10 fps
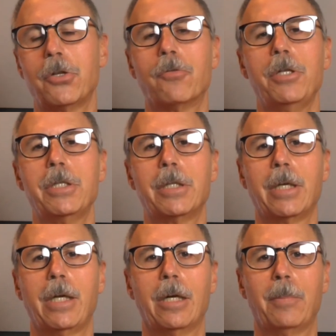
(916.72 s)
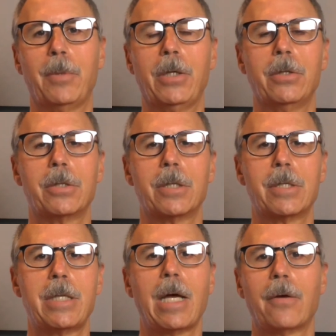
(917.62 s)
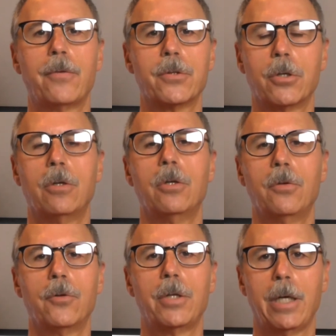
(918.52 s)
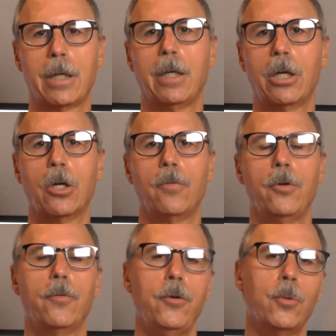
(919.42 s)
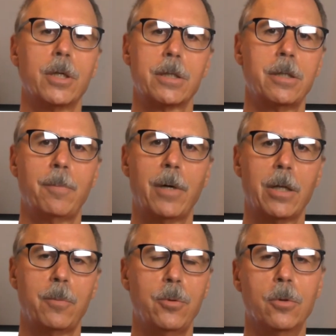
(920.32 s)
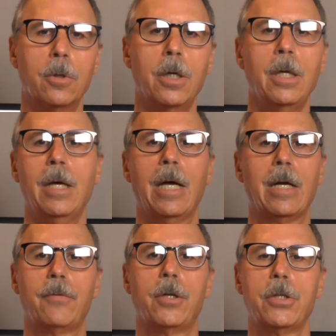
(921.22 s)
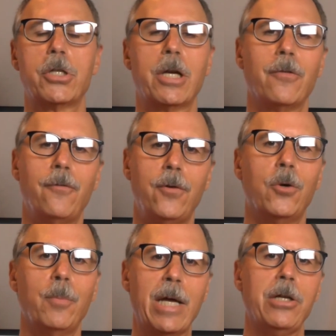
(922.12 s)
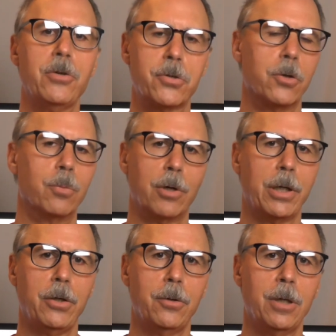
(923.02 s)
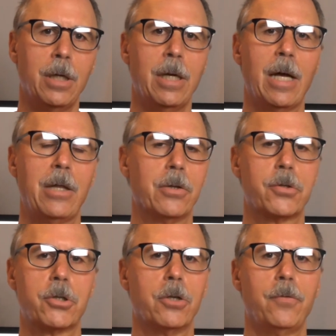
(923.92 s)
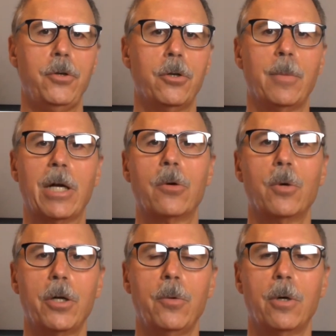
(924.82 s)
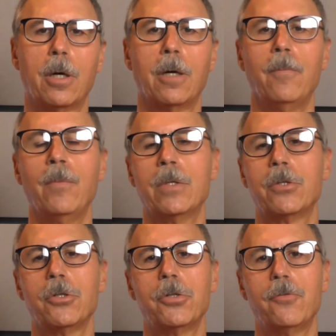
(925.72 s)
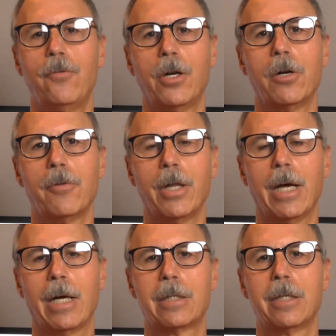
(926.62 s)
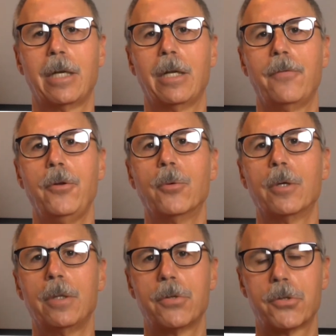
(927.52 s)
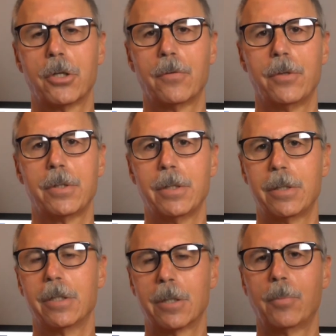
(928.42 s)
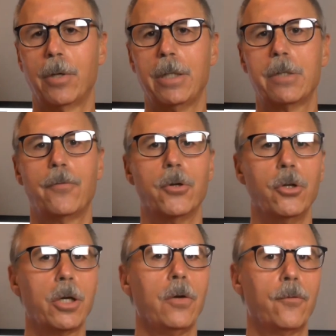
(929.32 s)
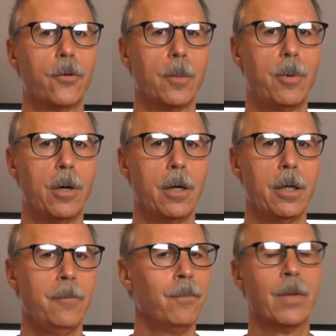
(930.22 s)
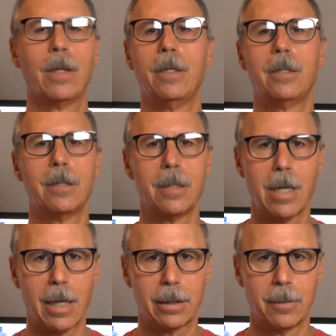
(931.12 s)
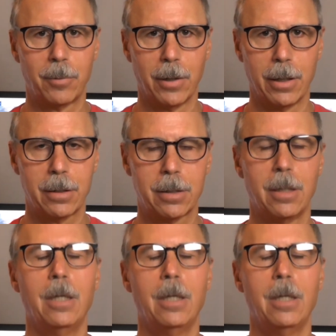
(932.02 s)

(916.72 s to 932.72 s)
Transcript: reason to get up because the staff is all over taking care of you. If you want to sit by the pool and have lunch, they have full menus they'll bring you and they'll serve you no matter where you are. So it's just very relaxing, and if you were into service, this is the place. If you're looking for a party, this is not the place.